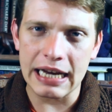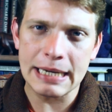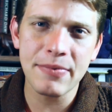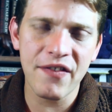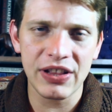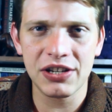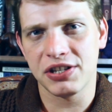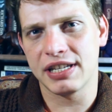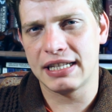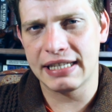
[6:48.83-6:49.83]
A number of
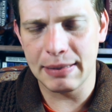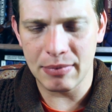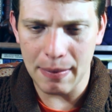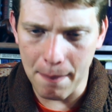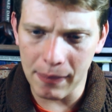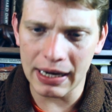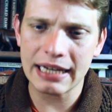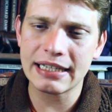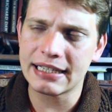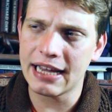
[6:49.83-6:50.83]
villagers had seemingly
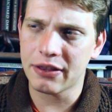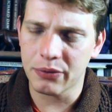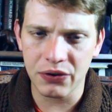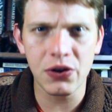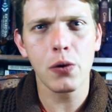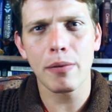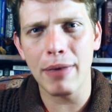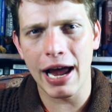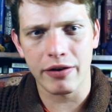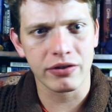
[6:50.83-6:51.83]
bled to death with no
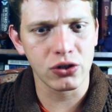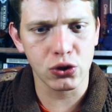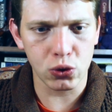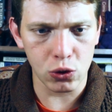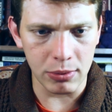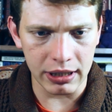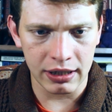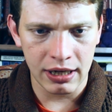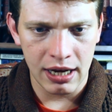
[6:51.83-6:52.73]
apparent trauma.